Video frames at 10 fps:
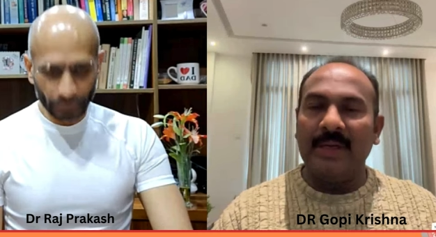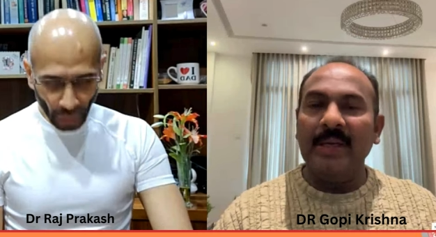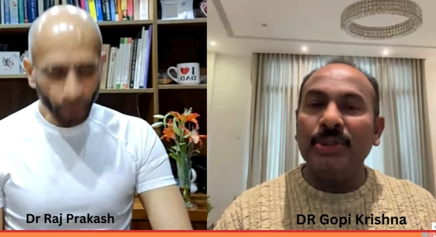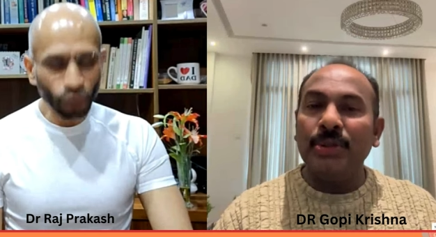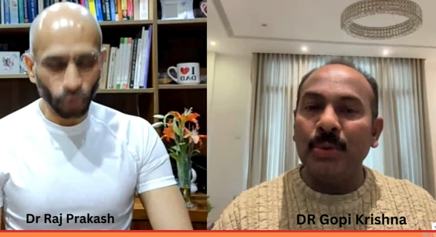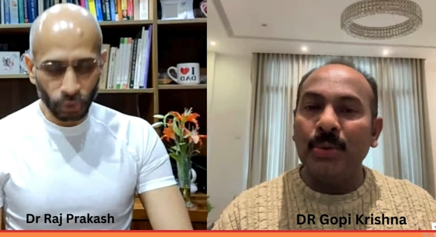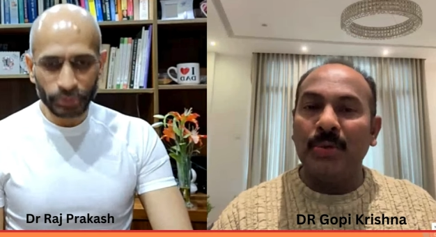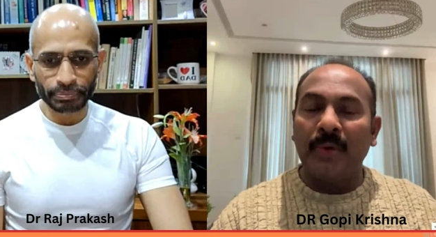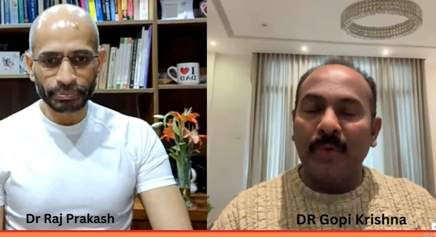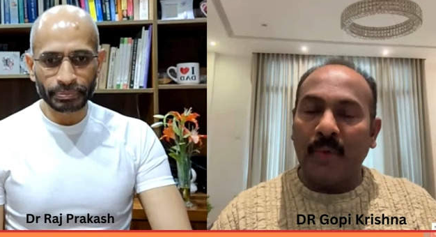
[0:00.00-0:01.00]
Speaker 1: at least ah.
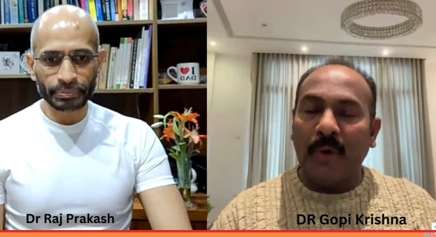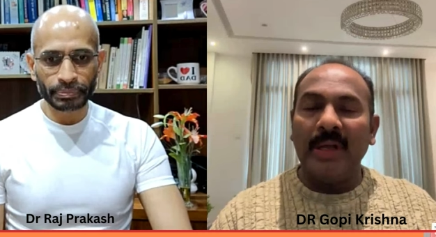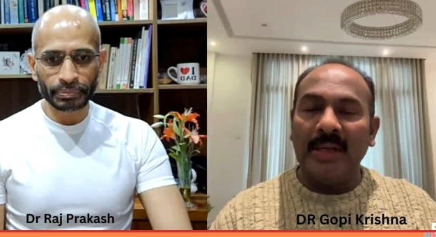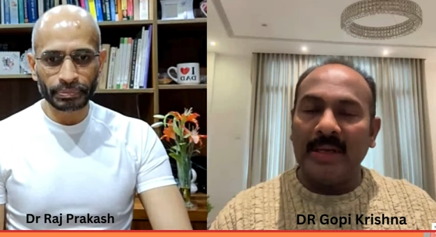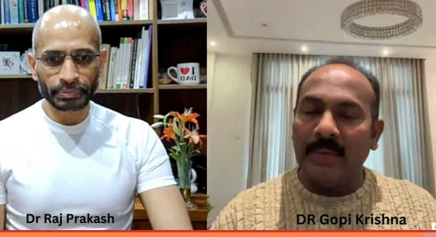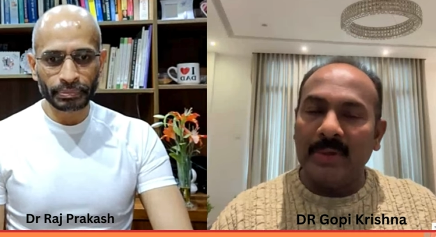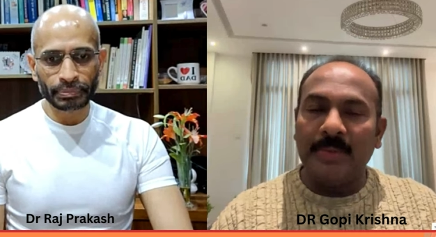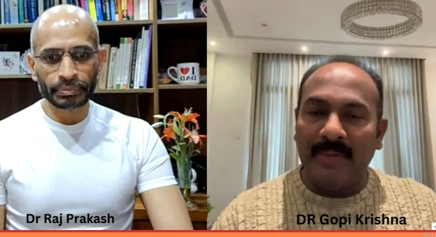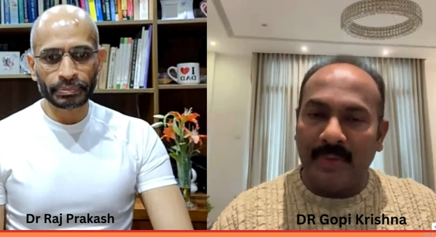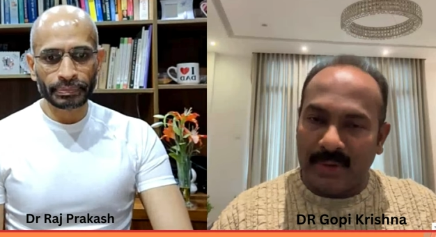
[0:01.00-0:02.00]
two, 48
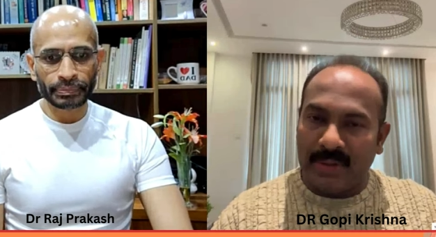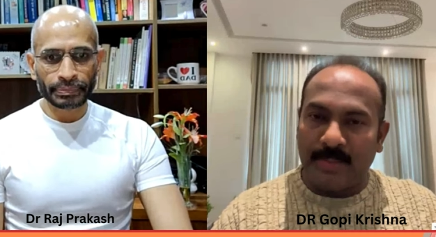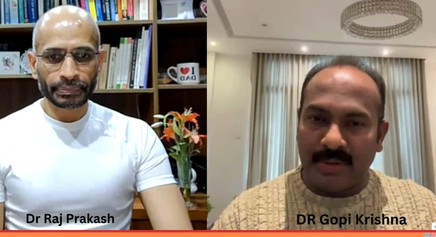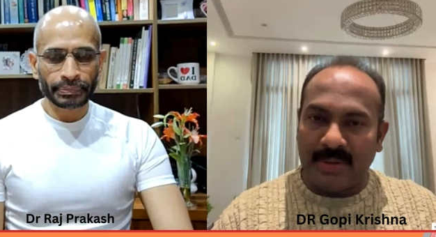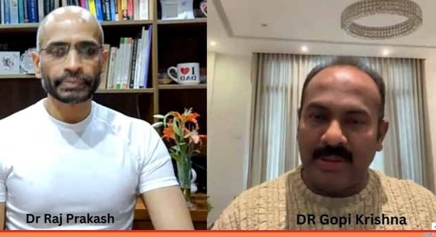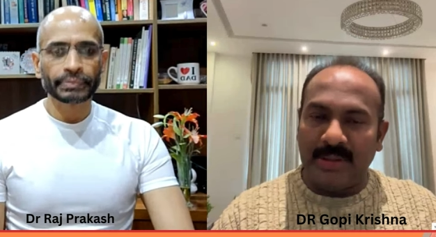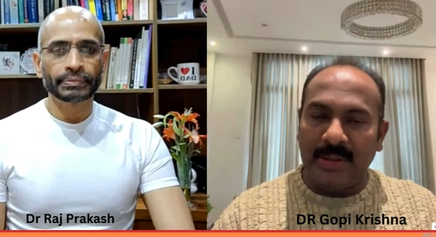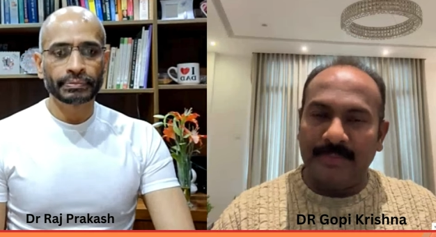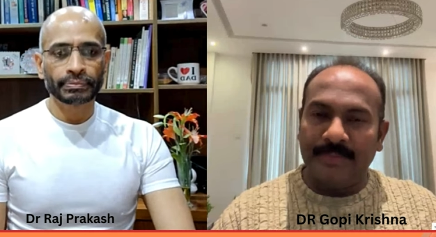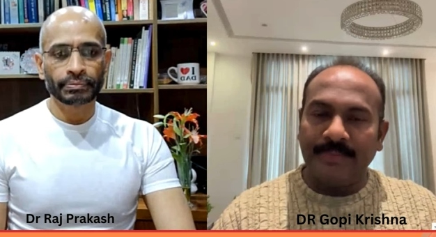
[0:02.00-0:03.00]
hours before this
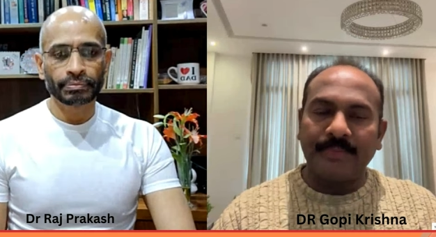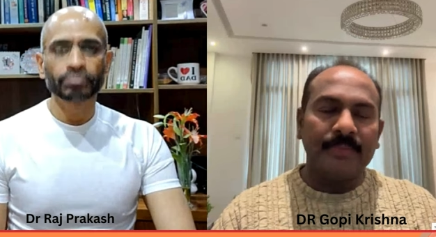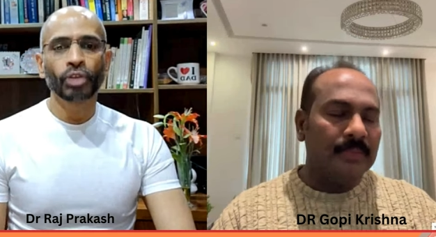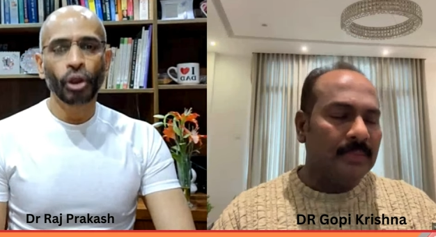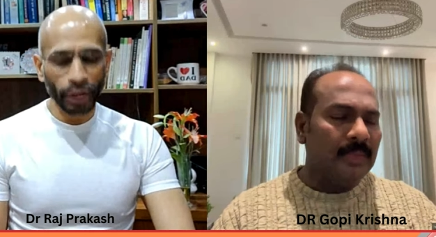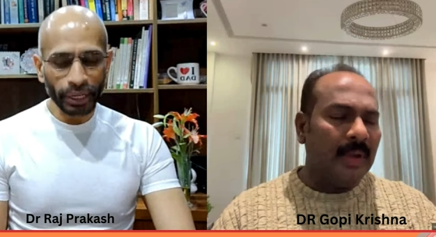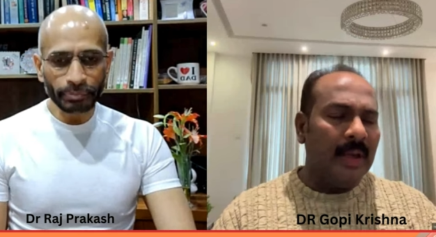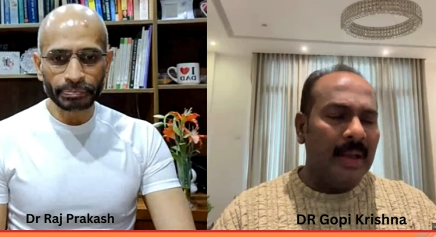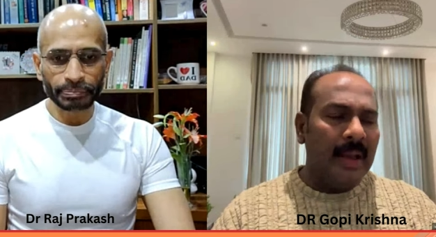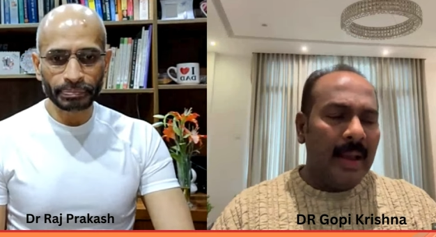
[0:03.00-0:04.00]
procedure.
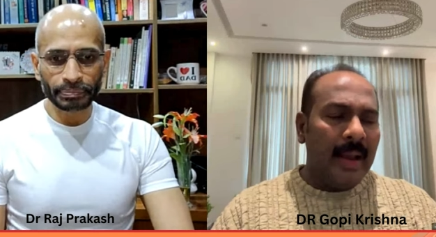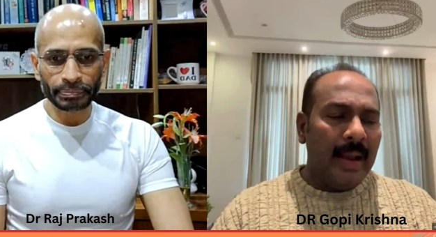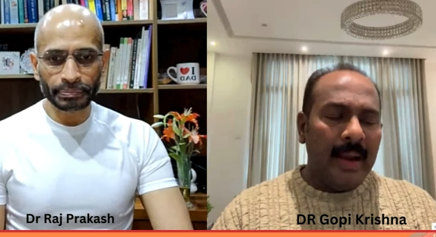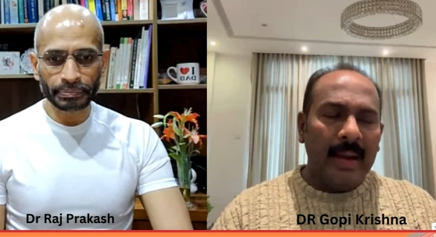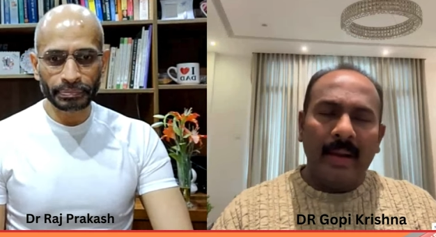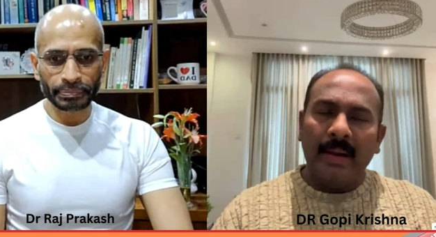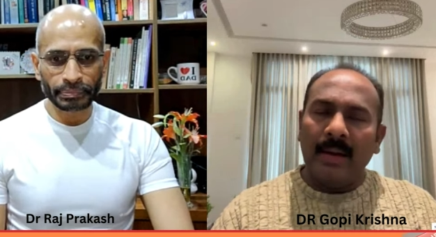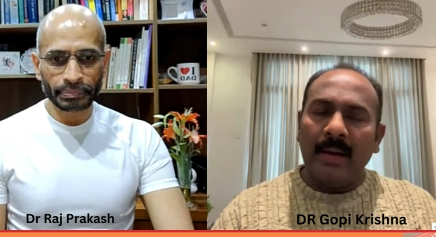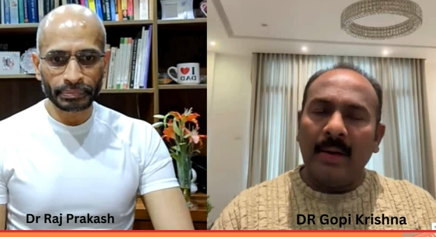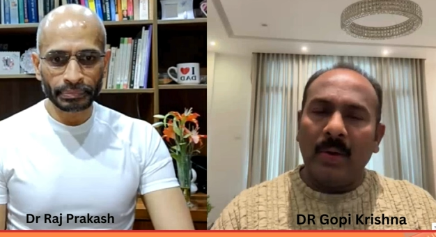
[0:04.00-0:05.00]
Okay. And
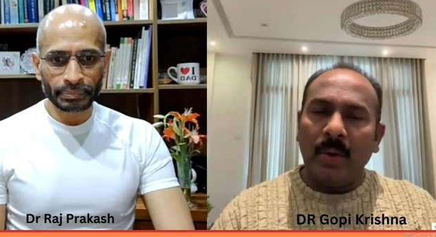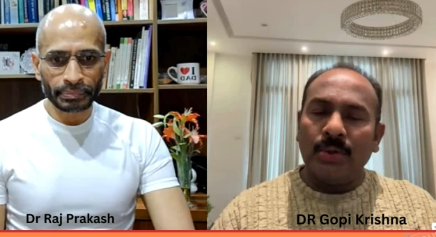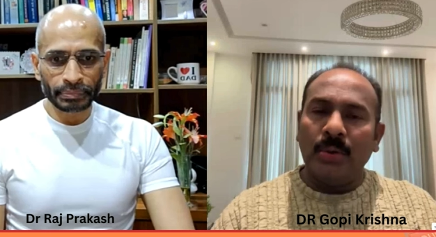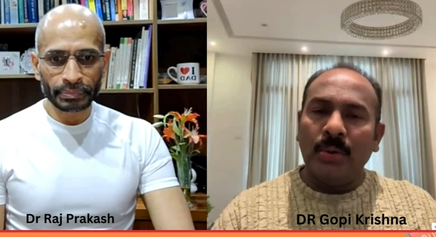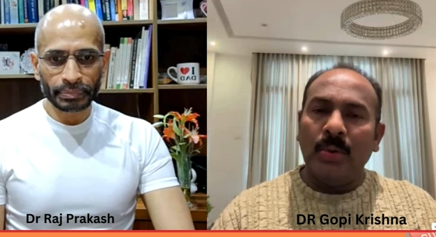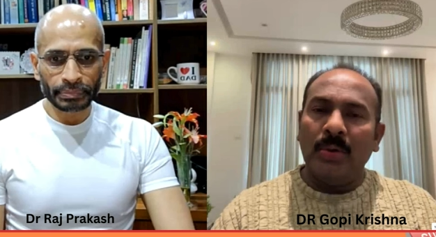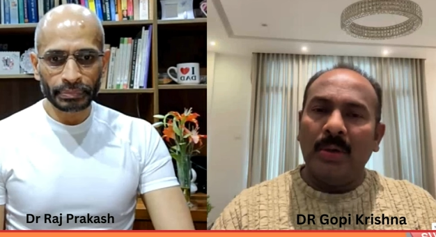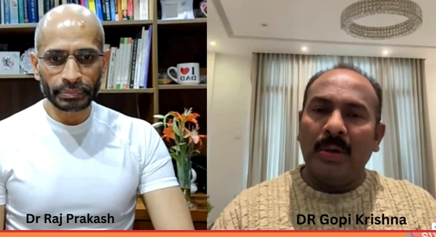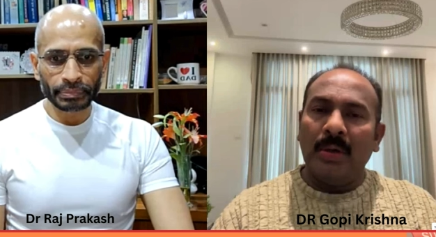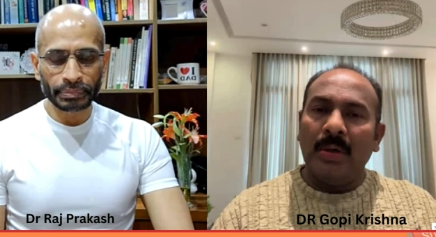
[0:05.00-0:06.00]
uh, also
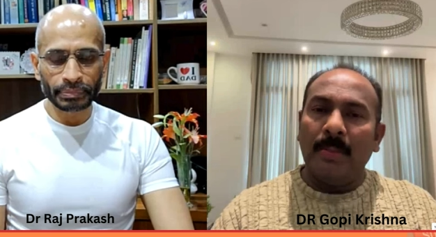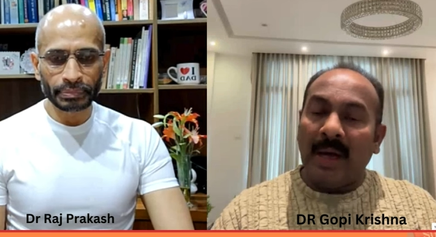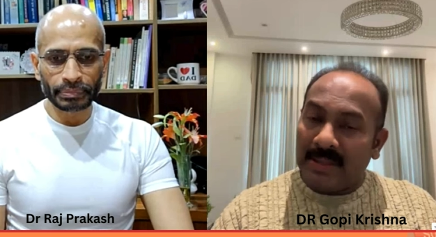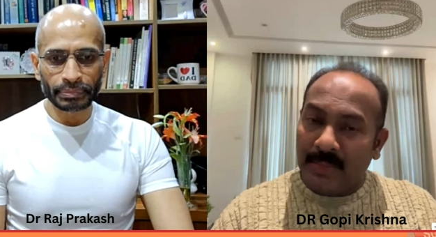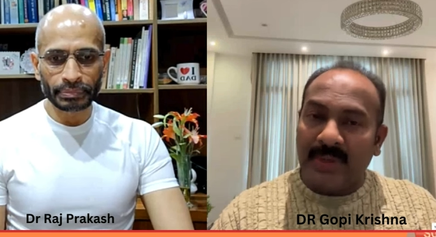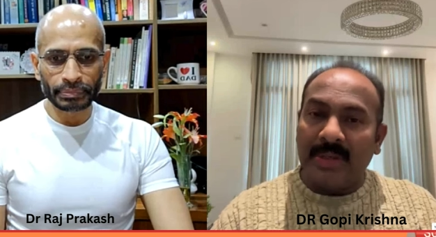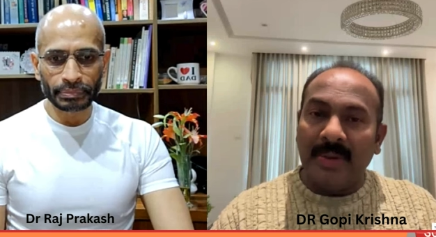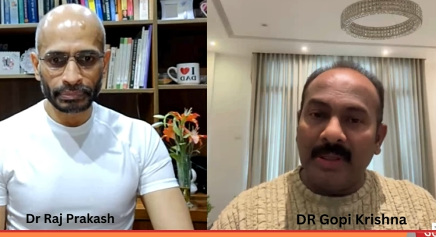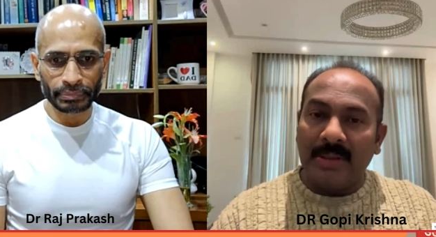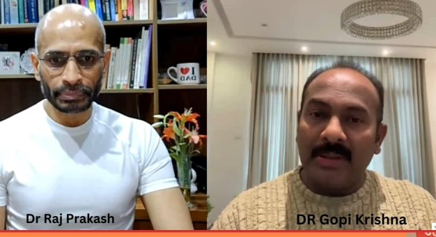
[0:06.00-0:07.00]
uh,
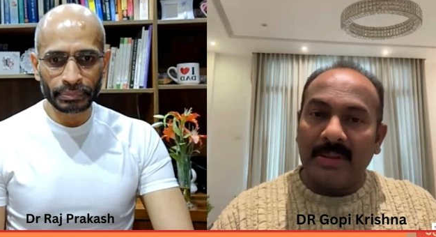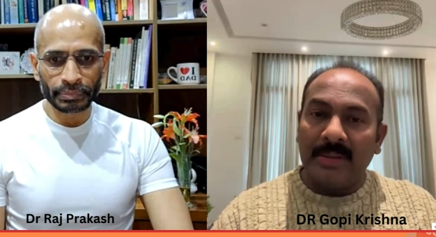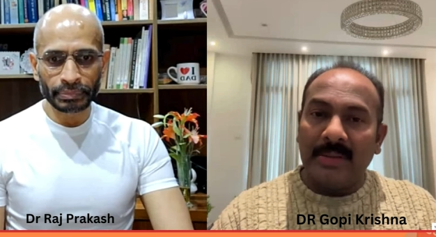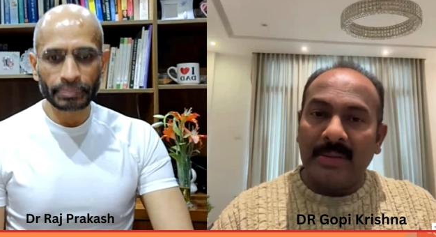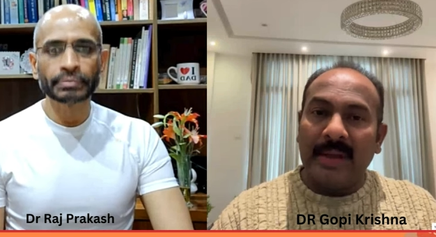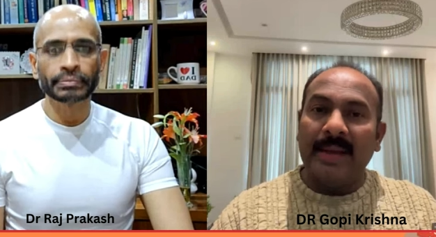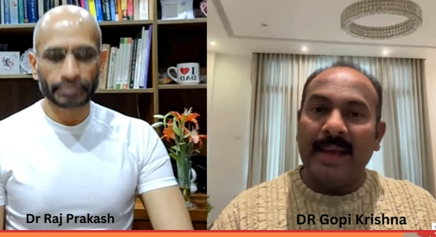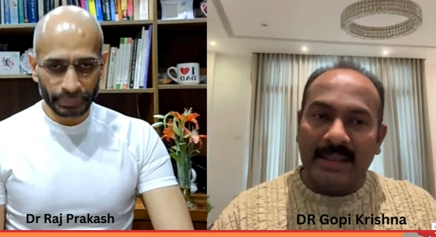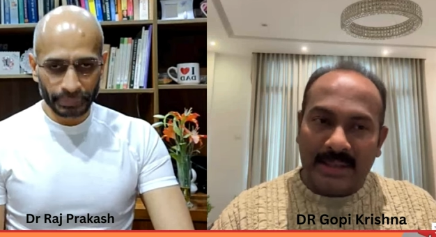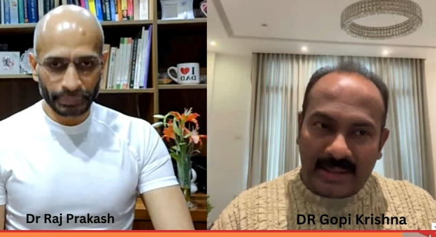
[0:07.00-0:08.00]
multivitamins,
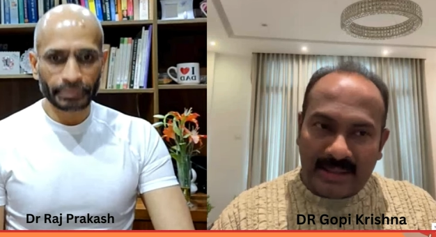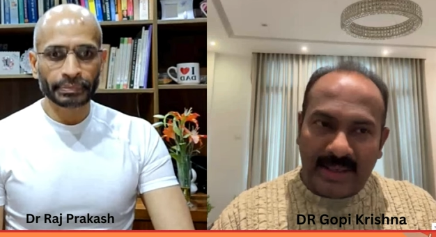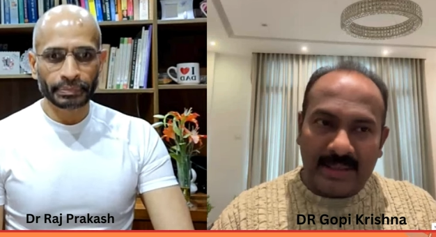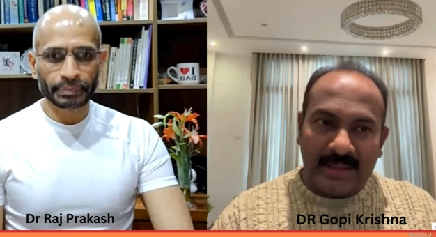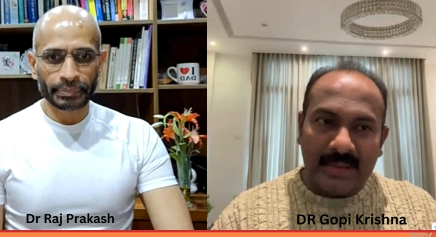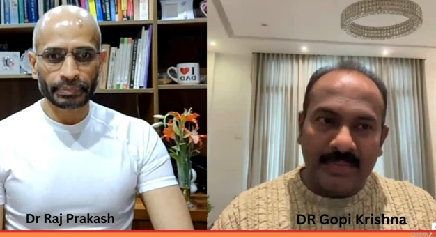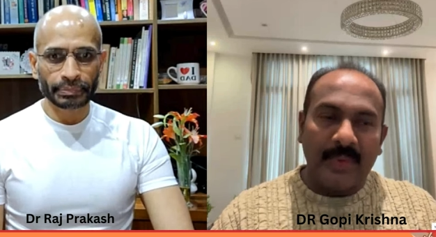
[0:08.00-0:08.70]
analgesics,